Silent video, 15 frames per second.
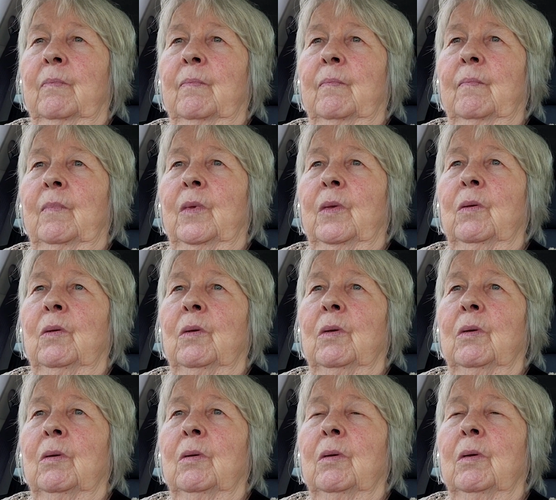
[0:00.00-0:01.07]

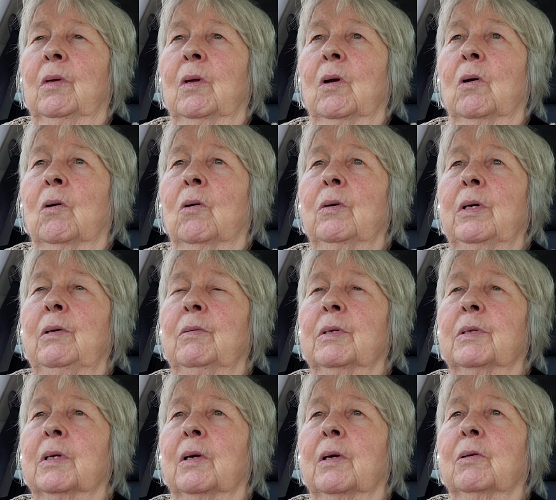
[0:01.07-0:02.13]
No, he
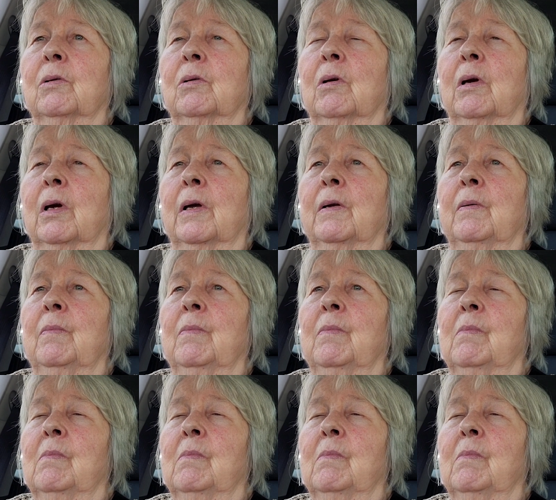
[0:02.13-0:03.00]
was undergrad.